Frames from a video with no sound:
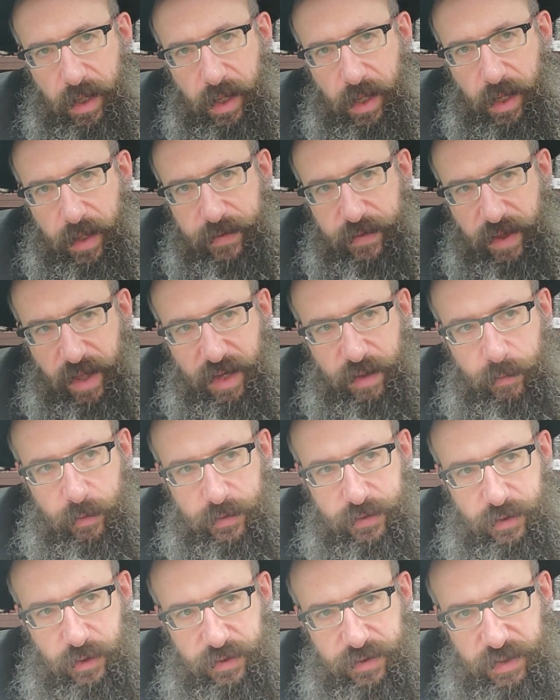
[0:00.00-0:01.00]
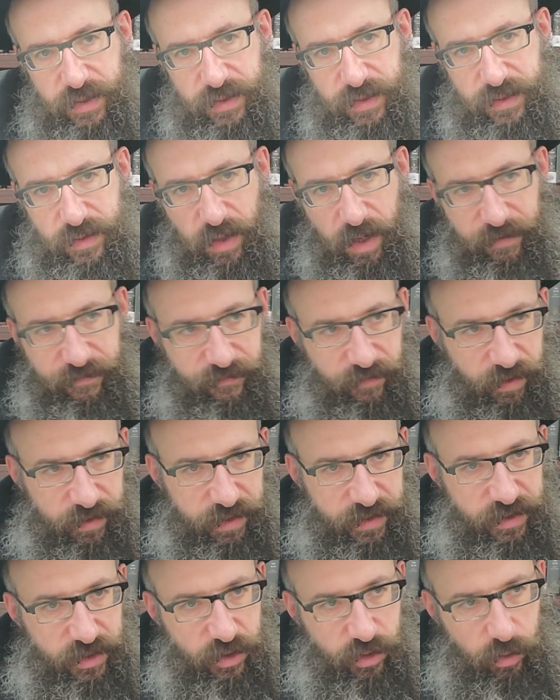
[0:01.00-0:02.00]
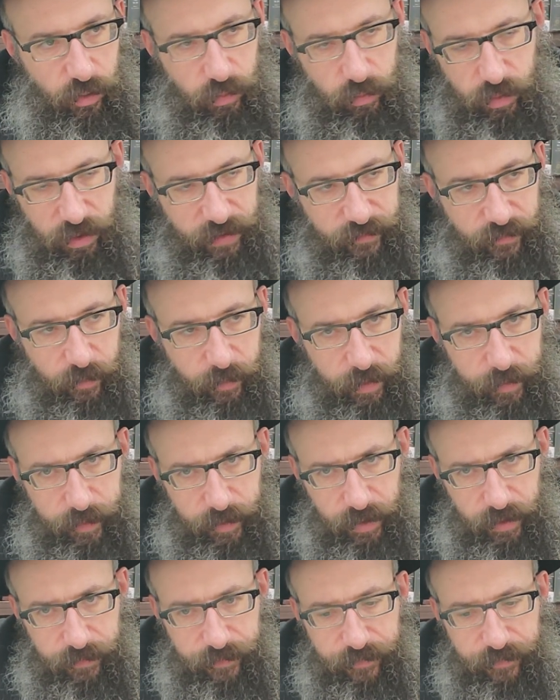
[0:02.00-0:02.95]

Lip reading: And the animal soul says, let's go have fun, let's do whatever it may be.